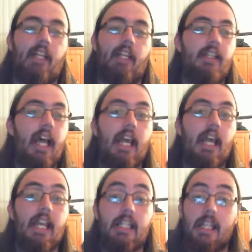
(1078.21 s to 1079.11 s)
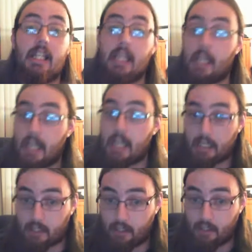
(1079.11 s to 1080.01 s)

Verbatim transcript: That is it.